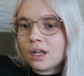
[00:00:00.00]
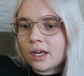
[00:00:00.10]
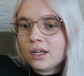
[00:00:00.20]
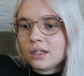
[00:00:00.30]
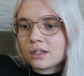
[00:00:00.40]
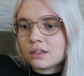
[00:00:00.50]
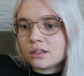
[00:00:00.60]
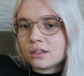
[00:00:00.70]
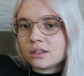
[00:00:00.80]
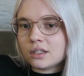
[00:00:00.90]
like
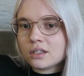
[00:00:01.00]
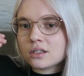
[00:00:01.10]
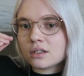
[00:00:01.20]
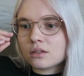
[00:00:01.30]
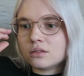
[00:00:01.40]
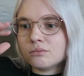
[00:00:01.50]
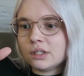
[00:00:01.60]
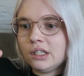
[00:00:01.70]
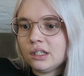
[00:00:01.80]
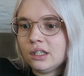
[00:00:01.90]
this
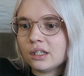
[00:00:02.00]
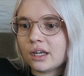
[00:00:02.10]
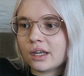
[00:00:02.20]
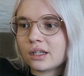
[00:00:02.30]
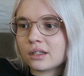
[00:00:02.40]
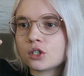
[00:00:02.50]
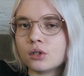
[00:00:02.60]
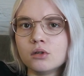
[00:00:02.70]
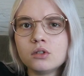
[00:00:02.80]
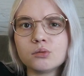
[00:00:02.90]
completely like
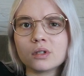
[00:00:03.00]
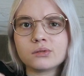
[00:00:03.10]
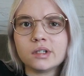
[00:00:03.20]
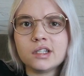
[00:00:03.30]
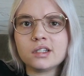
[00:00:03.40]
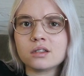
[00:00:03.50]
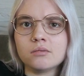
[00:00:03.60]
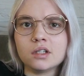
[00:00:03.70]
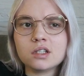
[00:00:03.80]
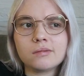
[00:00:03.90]
showed what
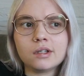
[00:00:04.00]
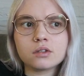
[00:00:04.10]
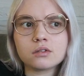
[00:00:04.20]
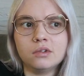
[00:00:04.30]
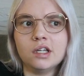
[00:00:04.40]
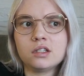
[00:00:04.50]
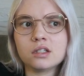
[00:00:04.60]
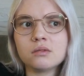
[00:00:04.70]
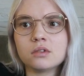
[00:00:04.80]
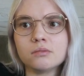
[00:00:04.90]
racism is, because
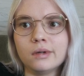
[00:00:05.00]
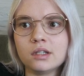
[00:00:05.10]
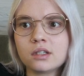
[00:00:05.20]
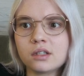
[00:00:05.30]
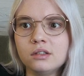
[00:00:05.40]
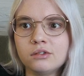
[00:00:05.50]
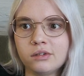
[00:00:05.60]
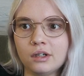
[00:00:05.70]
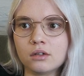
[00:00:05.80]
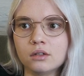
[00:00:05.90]
racism is basically
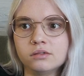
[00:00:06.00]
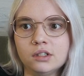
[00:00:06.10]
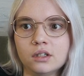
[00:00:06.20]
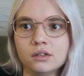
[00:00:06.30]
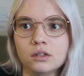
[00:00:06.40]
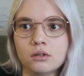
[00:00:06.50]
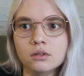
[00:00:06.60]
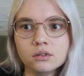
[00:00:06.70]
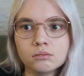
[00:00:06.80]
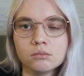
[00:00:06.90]
fear of the
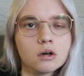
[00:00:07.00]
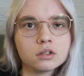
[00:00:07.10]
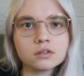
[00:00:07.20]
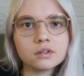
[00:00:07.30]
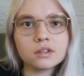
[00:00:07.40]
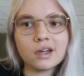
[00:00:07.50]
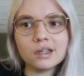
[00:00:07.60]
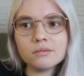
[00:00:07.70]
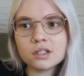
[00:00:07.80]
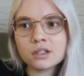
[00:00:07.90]
unknown most of the
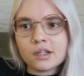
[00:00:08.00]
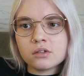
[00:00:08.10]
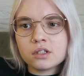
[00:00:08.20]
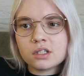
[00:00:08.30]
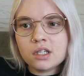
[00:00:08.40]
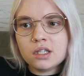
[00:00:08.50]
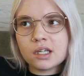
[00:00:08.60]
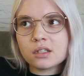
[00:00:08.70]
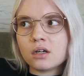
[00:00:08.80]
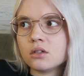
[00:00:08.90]
times. And you see
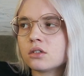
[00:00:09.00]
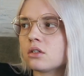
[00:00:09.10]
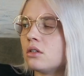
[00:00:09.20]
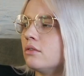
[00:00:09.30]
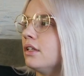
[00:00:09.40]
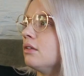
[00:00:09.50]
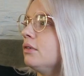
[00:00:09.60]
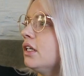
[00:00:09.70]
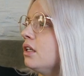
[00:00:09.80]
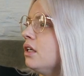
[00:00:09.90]
that also in the
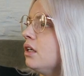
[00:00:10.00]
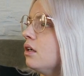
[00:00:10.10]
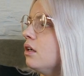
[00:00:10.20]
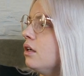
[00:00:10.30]
beginning.